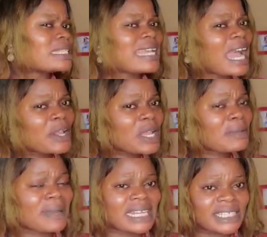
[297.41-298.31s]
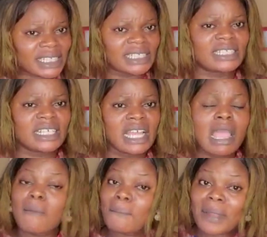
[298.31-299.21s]
Can you imagine?
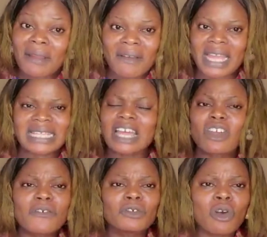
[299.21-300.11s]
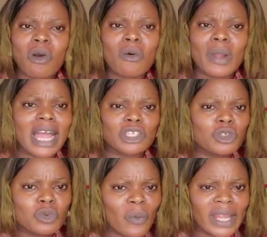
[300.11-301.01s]
Parents, I don't even know what we are
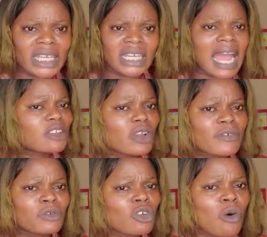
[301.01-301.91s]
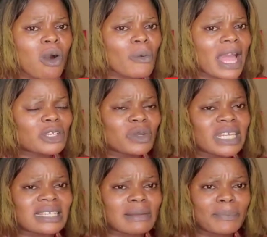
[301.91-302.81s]
doing. I don't even know what we are doing
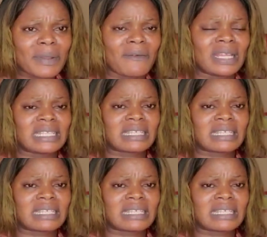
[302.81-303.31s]
as a parent.